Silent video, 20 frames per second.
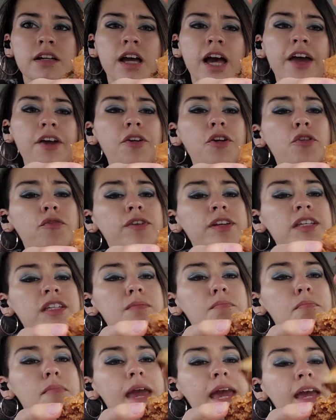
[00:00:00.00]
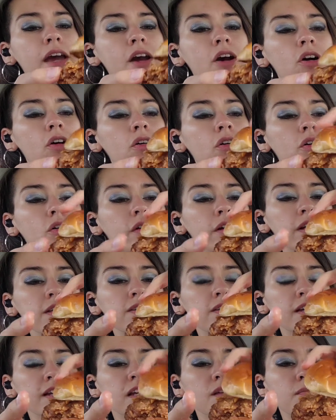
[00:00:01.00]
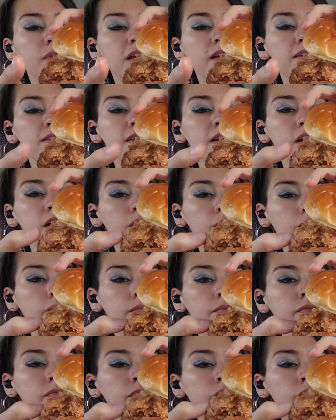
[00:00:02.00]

I don't know if it's mayo or it's gonna be some